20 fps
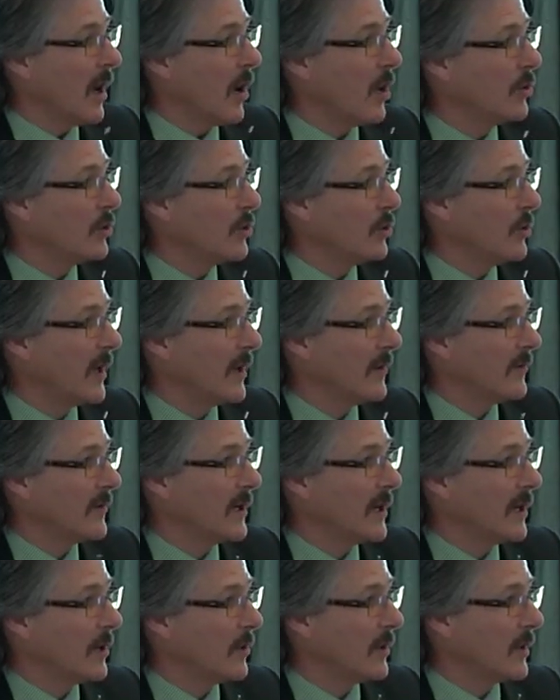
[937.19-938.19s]
oh, you have a
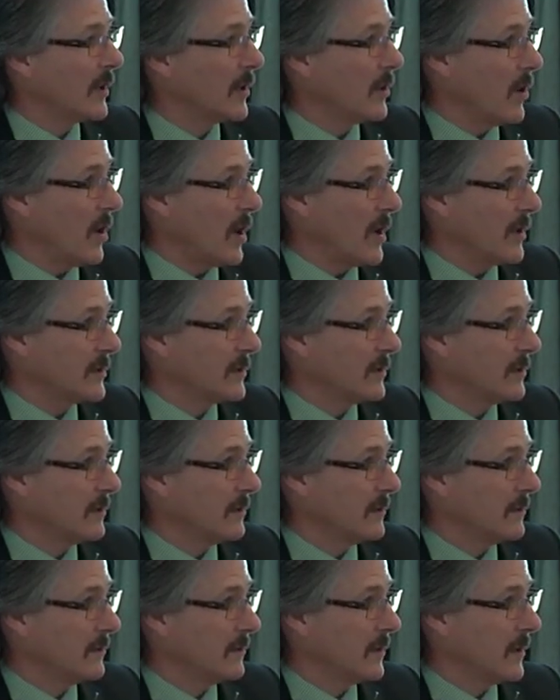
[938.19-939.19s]
hearing loss.
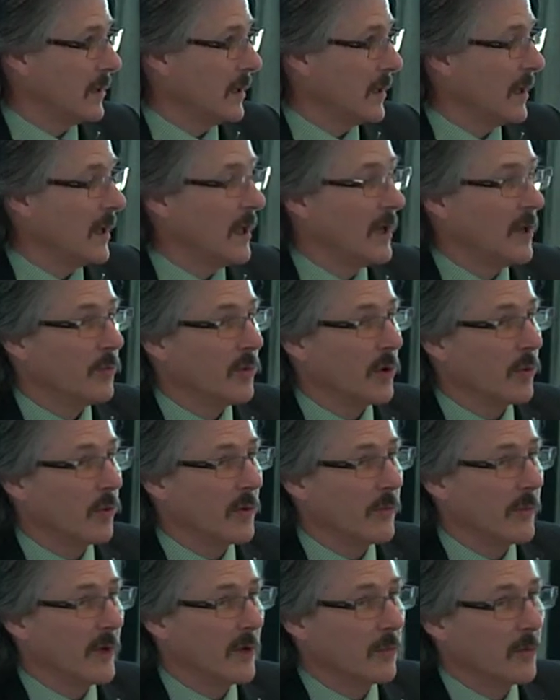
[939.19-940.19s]
But
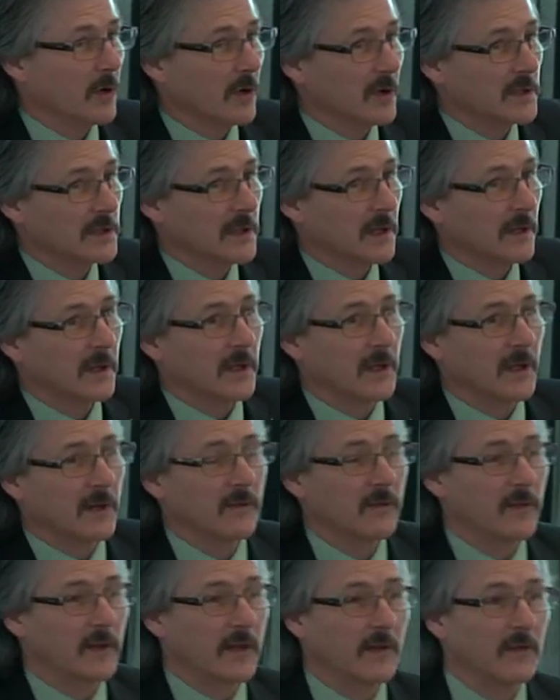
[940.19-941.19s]
remember, is
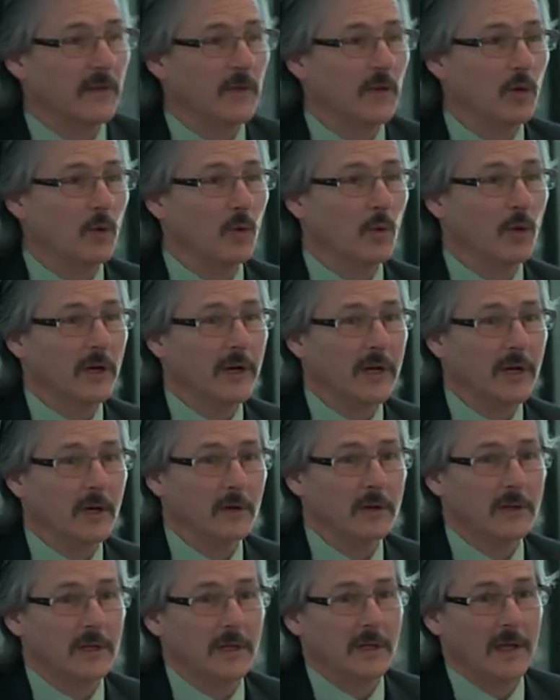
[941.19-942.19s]
if, if you were
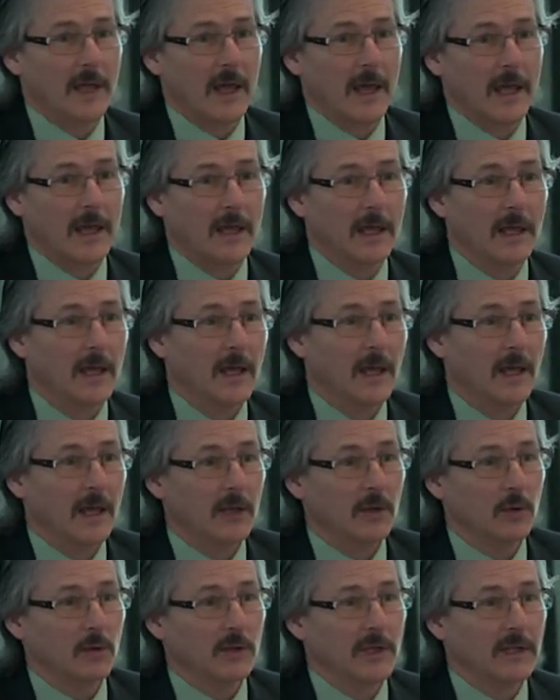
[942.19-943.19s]
here today
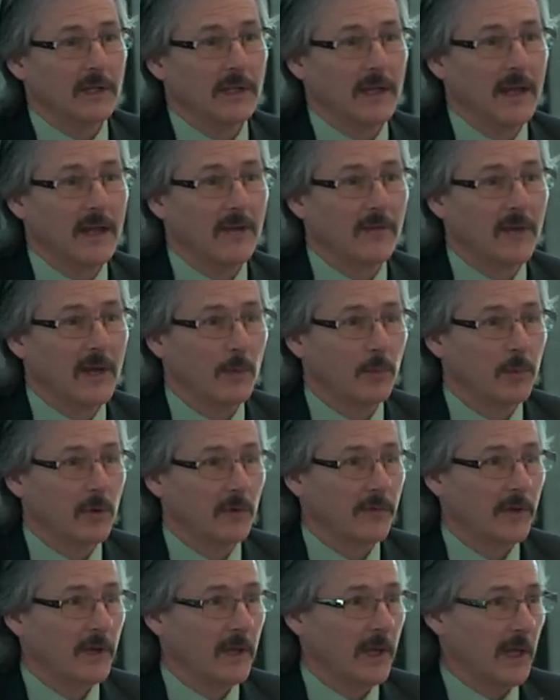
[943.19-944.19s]
and you didn't have
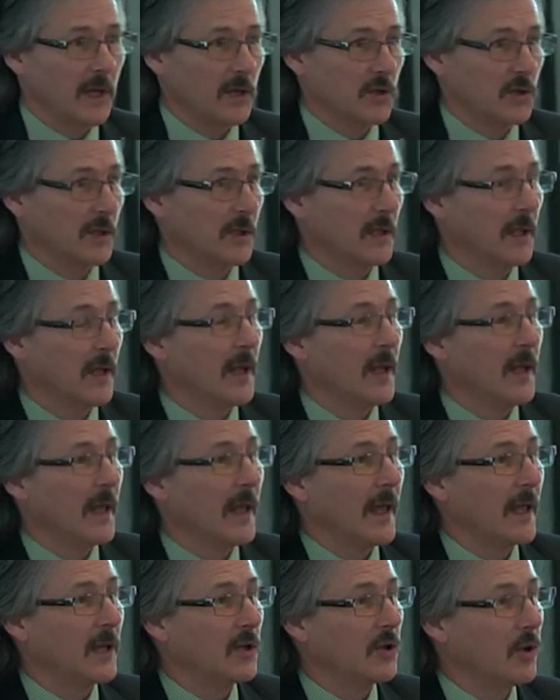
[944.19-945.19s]
amplification
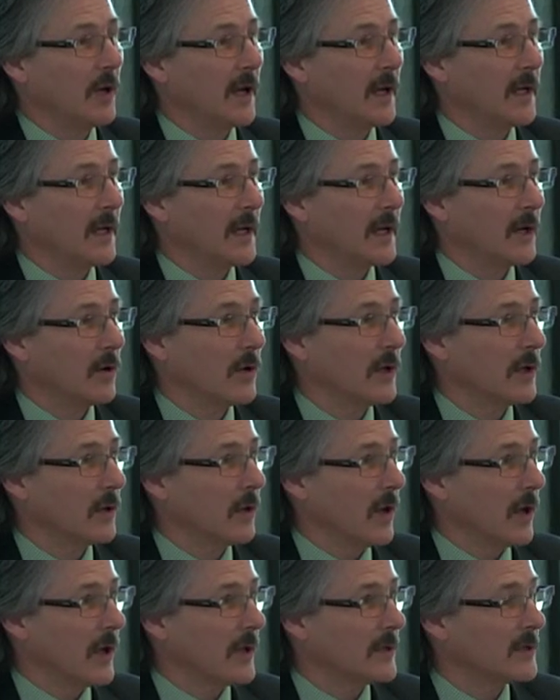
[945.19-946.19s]
and you had a hearing
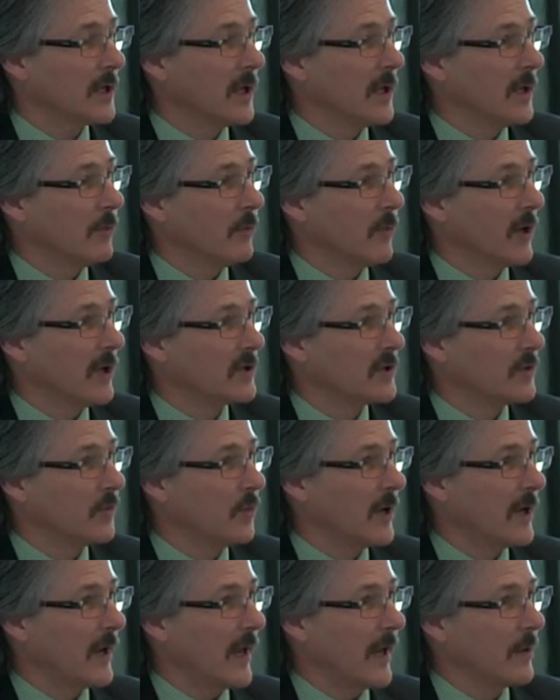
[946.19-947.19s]
loss, much of
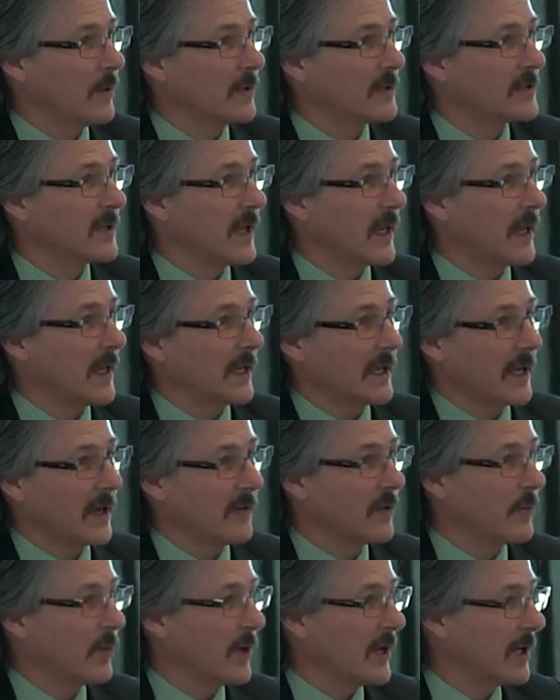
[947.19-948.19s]
what I was saying and
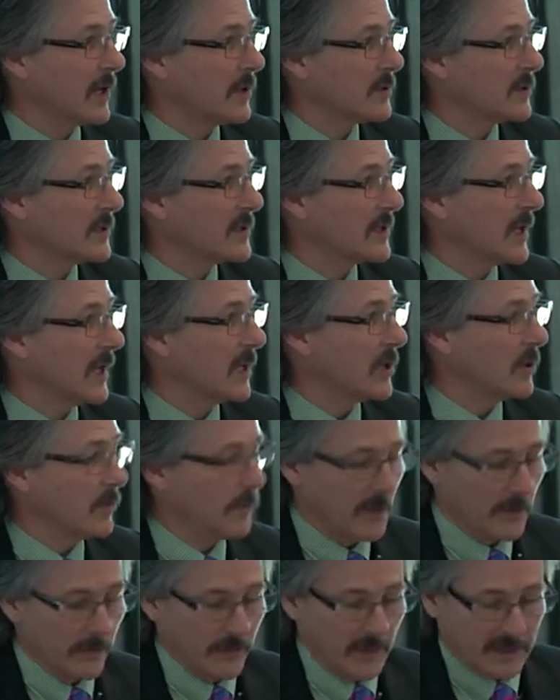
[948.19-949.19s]
everybody else is saying you'd
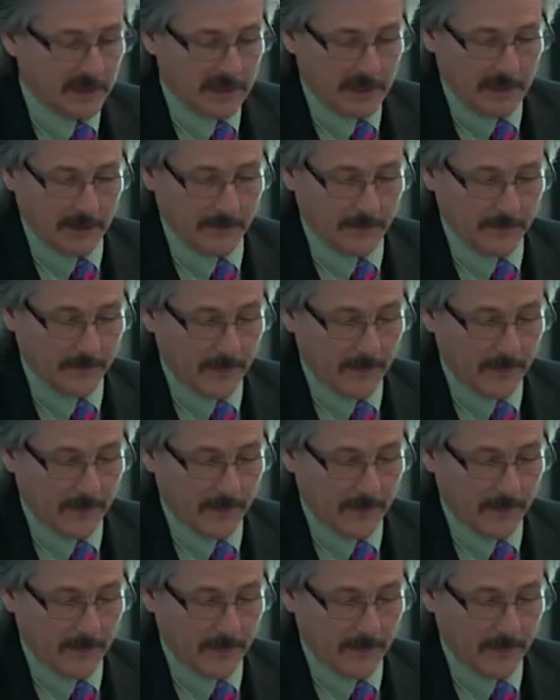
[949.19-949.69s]
be missing.